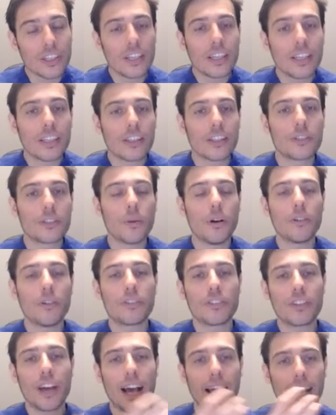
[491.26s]
the 12
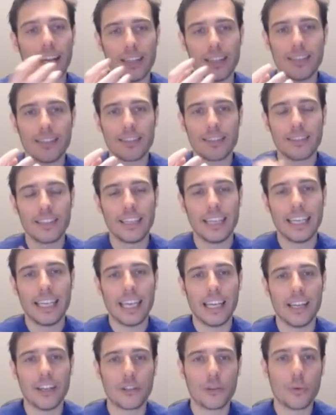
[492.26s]
signs
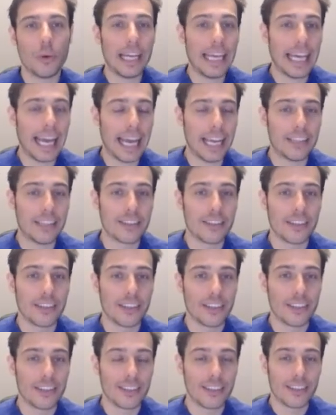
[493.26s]
in a
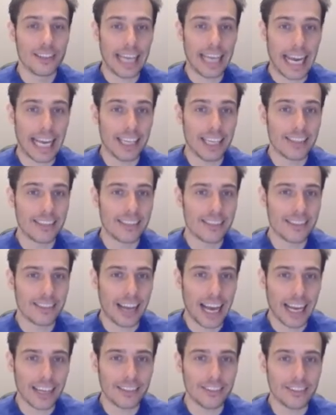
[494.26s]
28-day
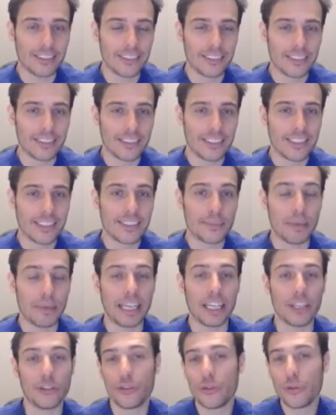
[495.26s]
cycle,
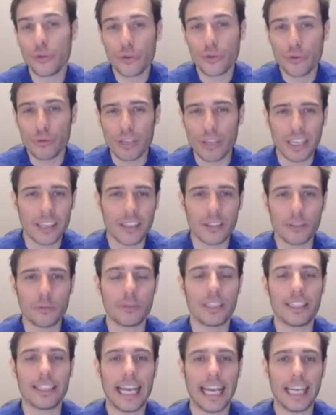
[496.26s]
spending 2 and a little
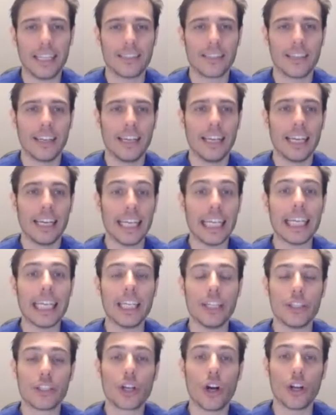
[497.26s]
bit days in
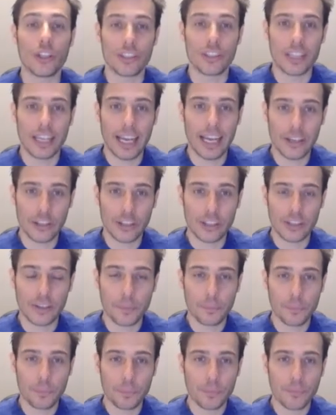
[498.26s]
each constellation.
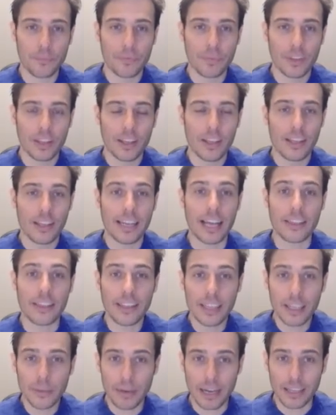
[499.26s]
Now
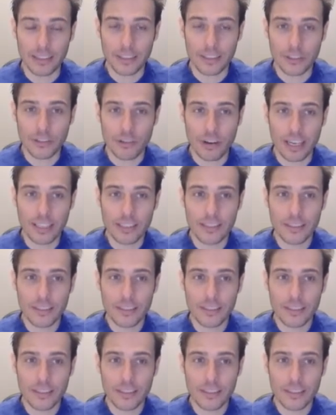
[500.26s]
think about this, right?